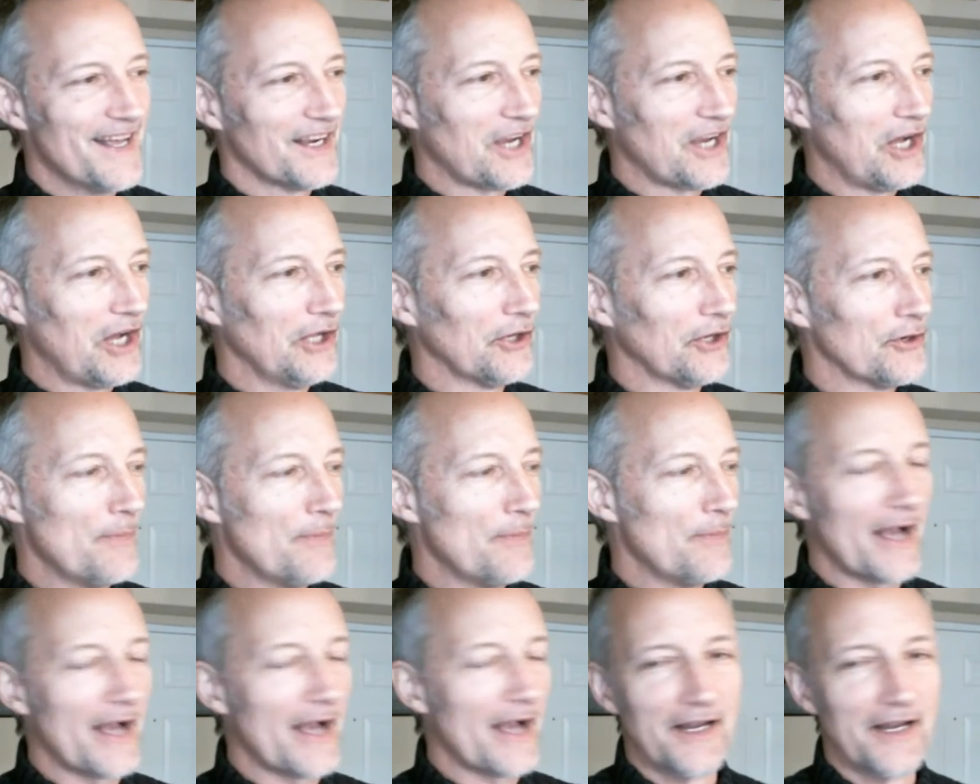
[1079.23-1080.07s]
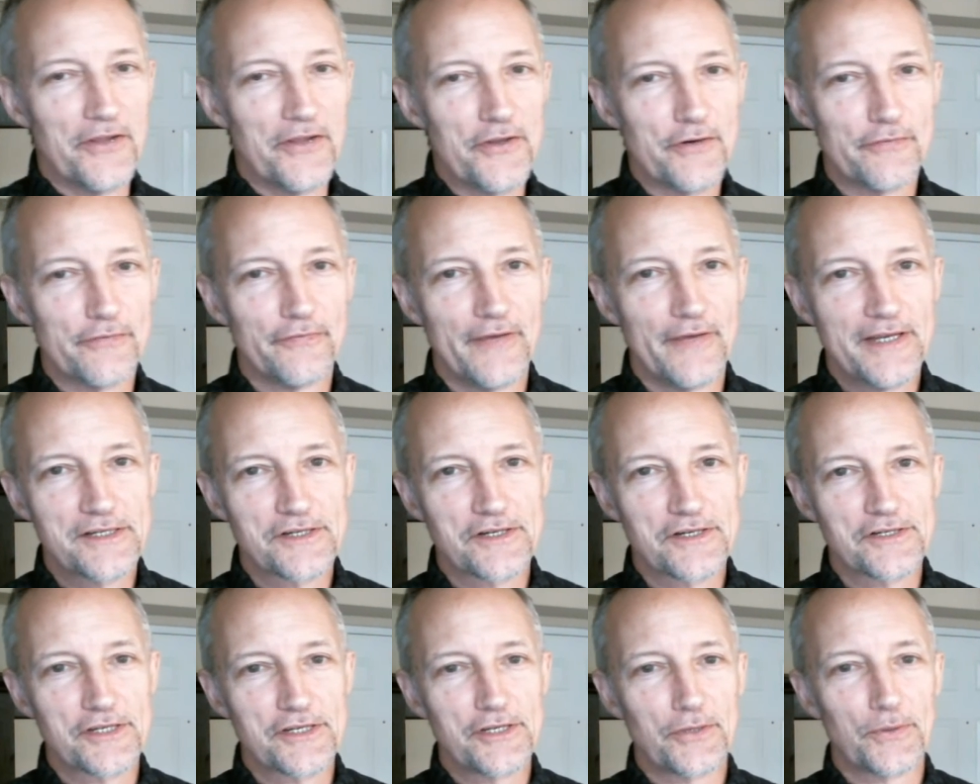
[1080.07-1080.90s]
color back on their face
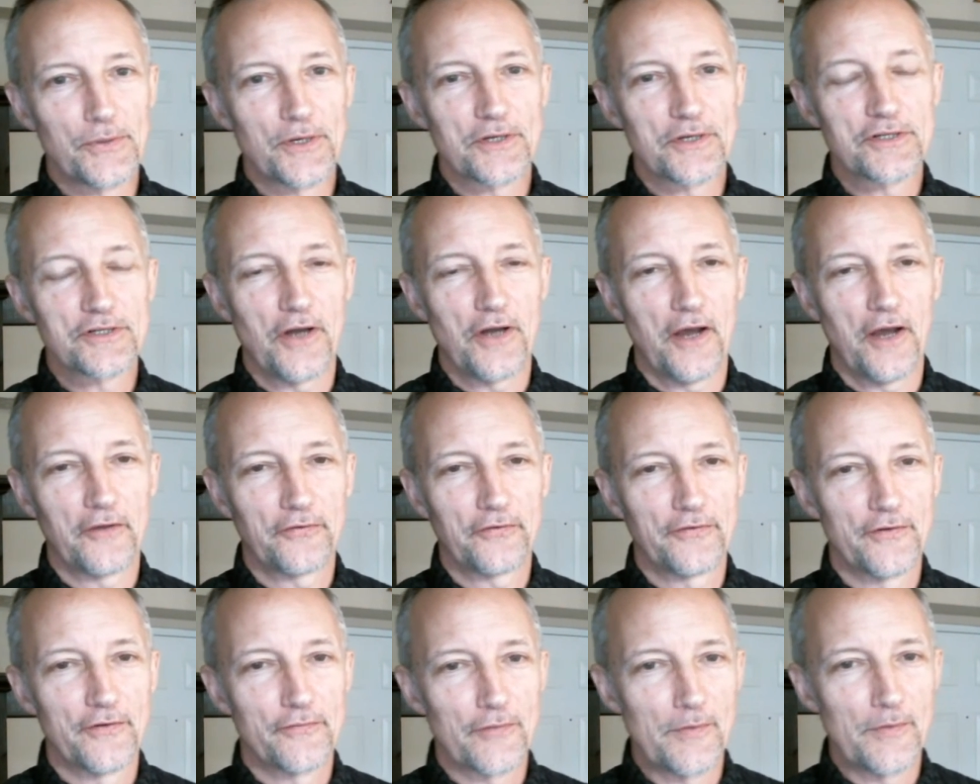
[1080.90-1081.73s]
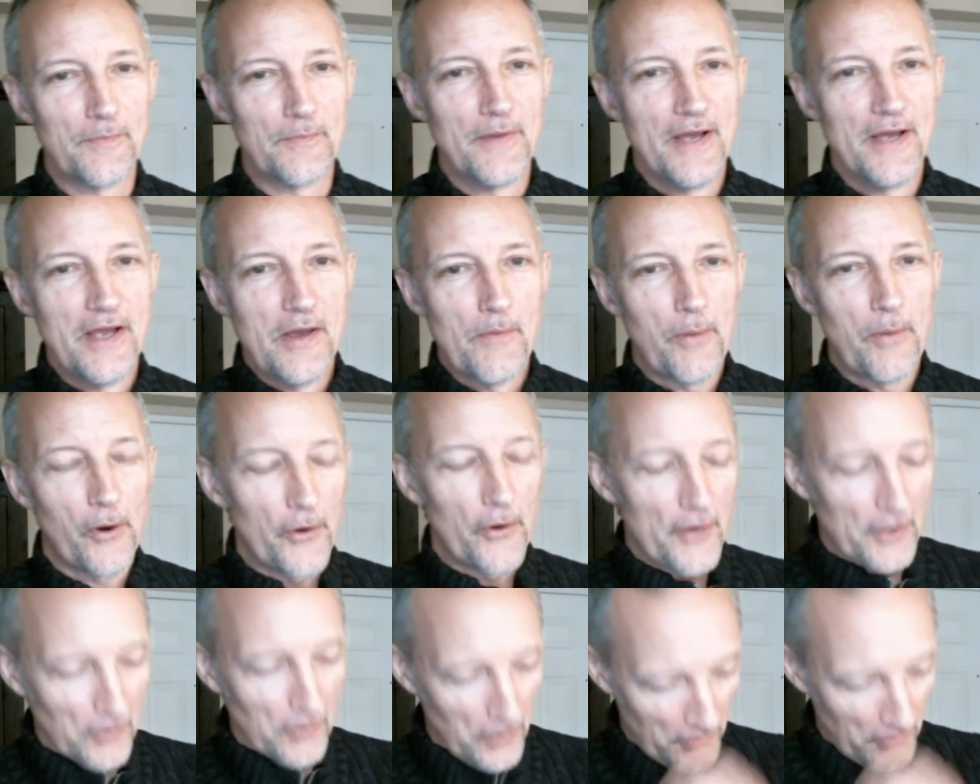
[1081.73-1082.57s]
because they were exhausted from
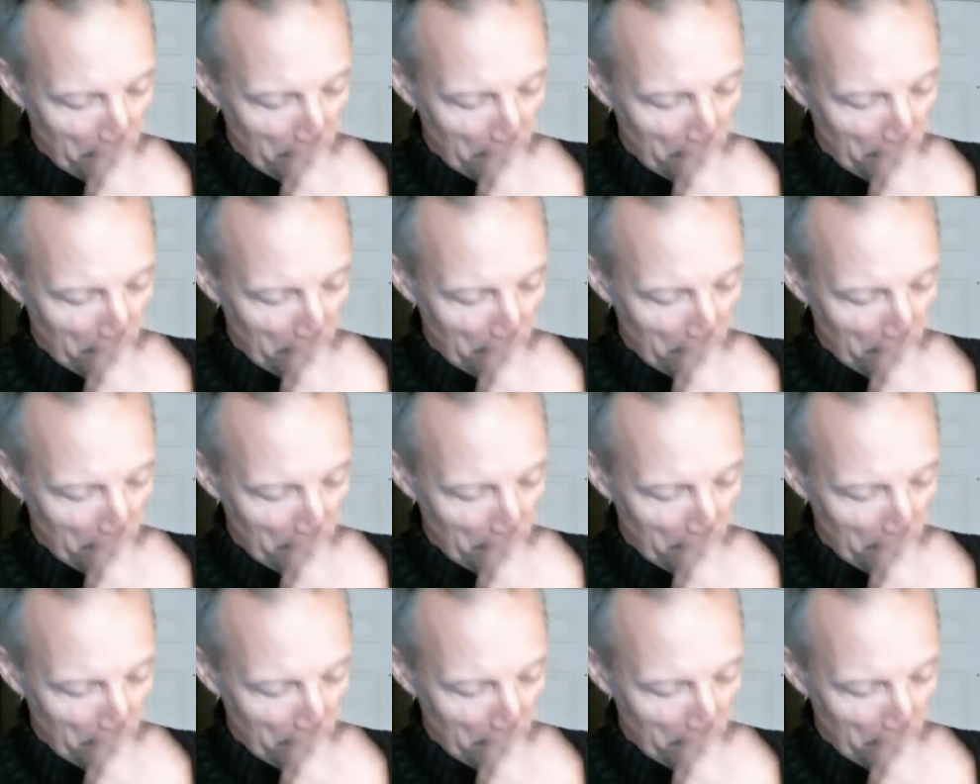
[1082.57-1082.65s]
partying all